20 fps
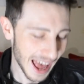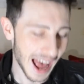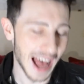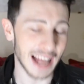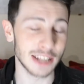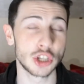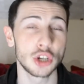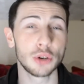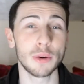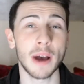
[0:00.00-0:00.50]

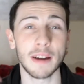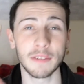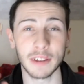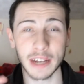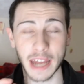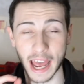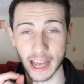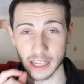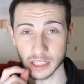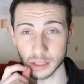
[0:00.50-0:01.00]
I do have
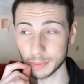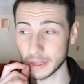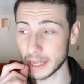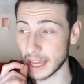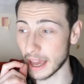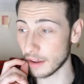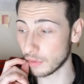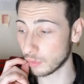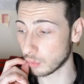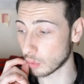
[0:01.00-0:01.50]
an
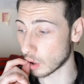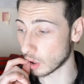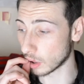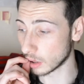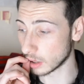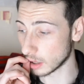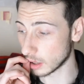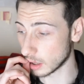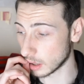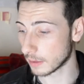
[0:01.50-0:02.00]
SPF one
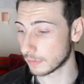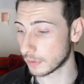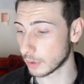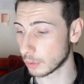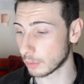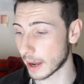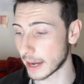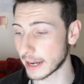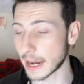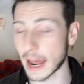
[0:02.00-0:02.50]
for
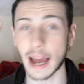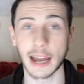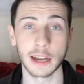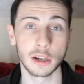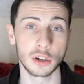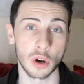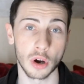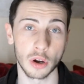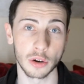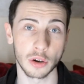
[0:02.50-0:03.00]
when I
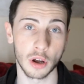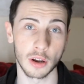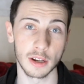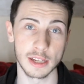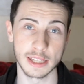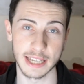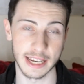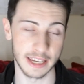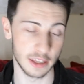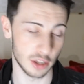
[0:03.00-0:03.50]
go on
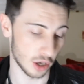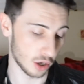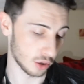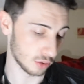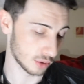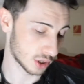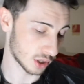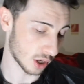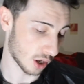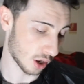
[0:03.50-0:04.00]
holiday though,
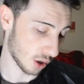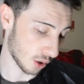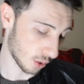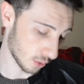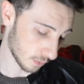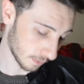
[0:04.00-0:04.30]
so